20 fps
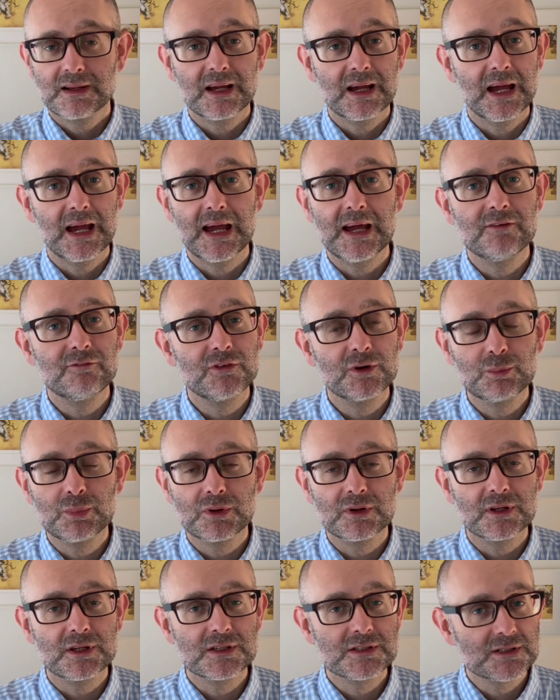
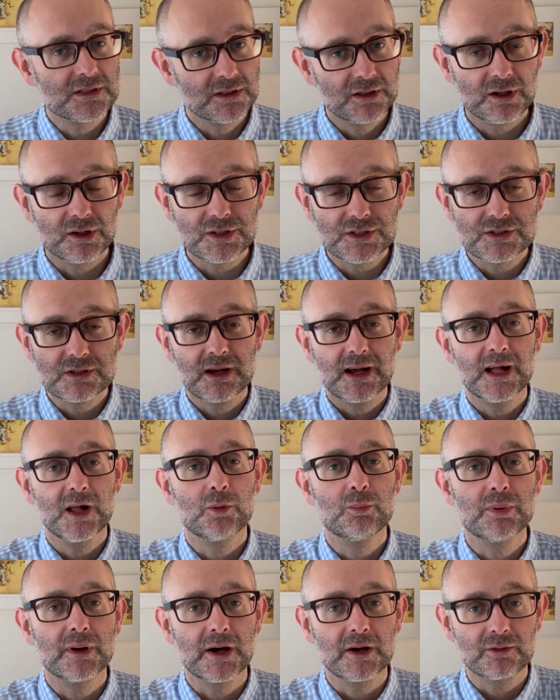everybody's got to
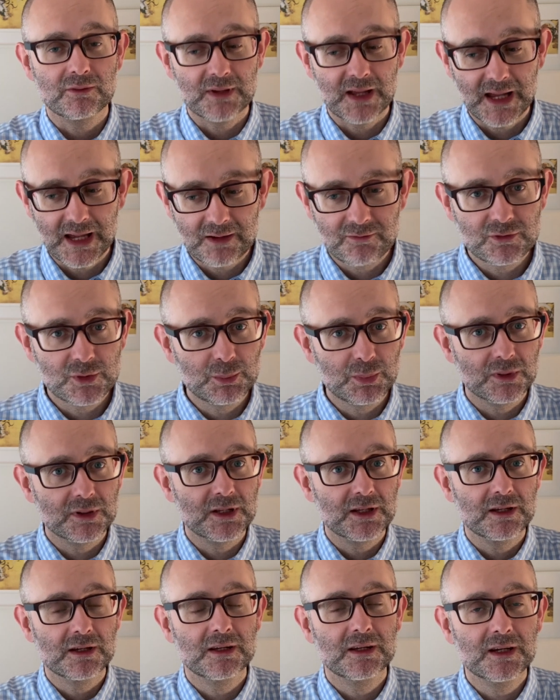help out.
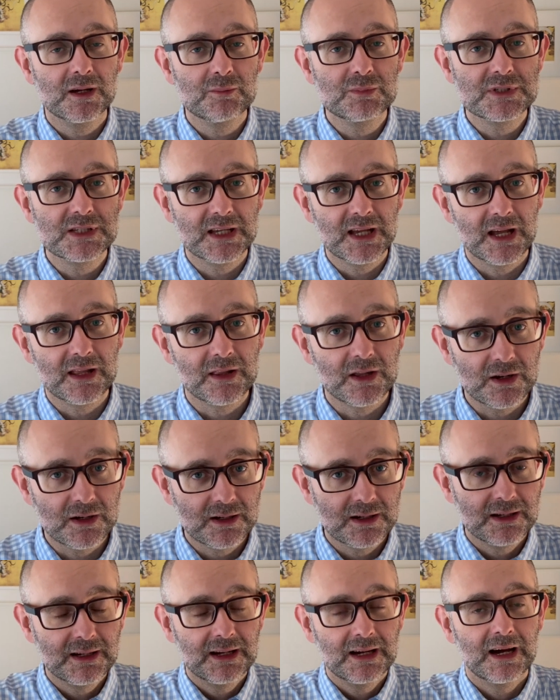Everybody come together
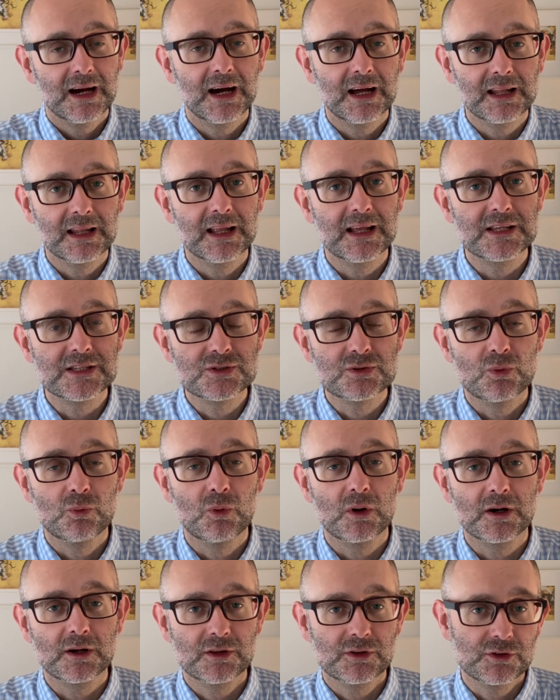and let's
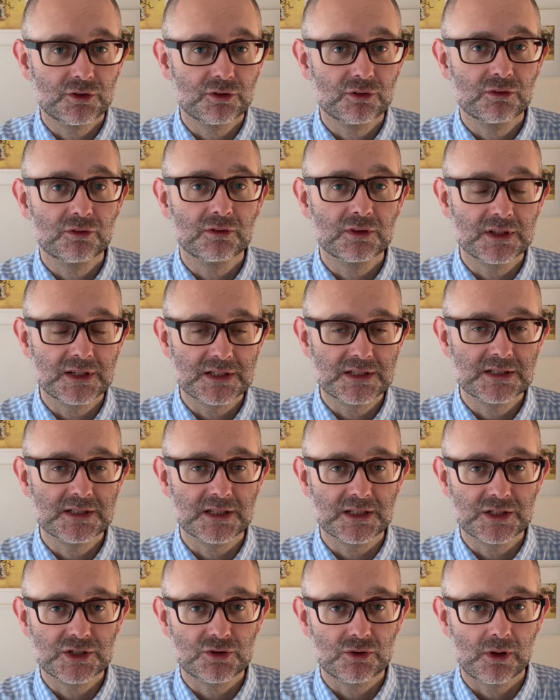work through this
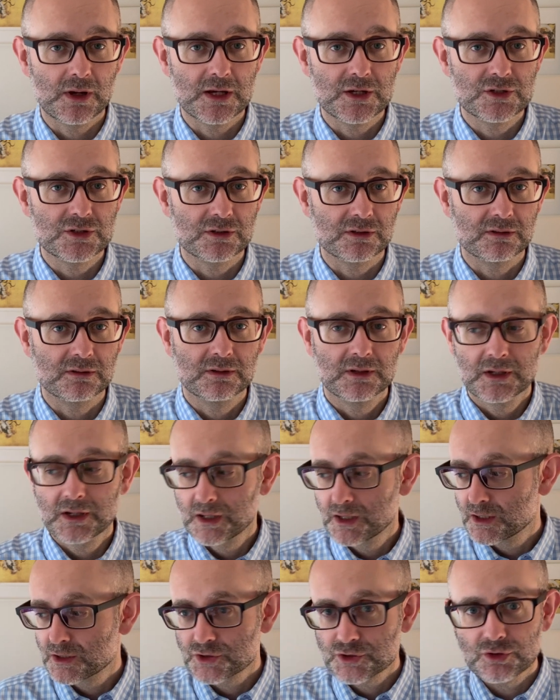situation.
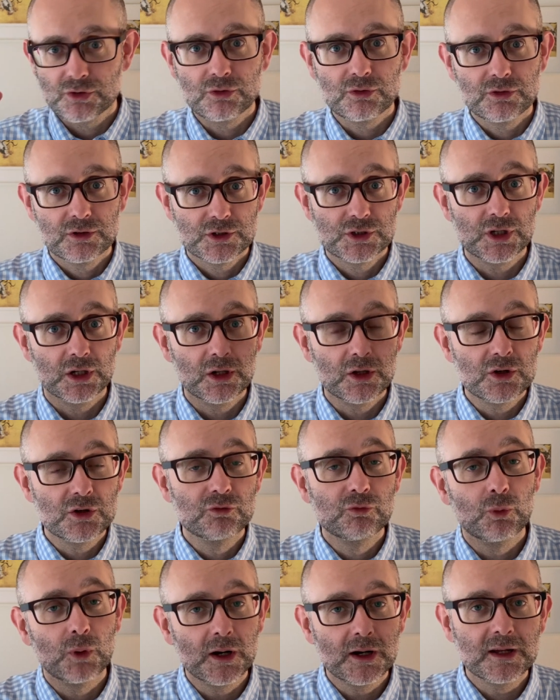So there's a lot of
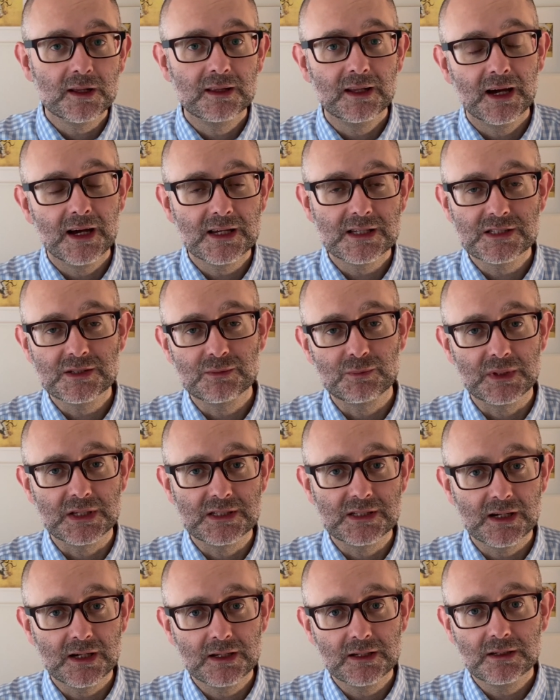work that has to be
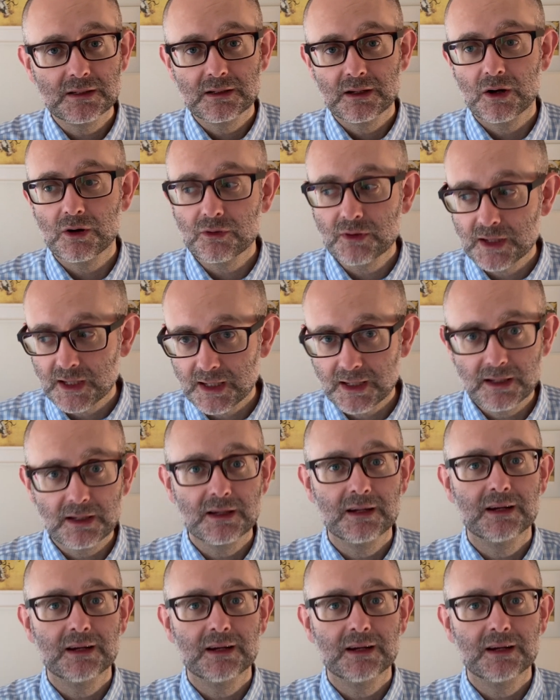done. Okay,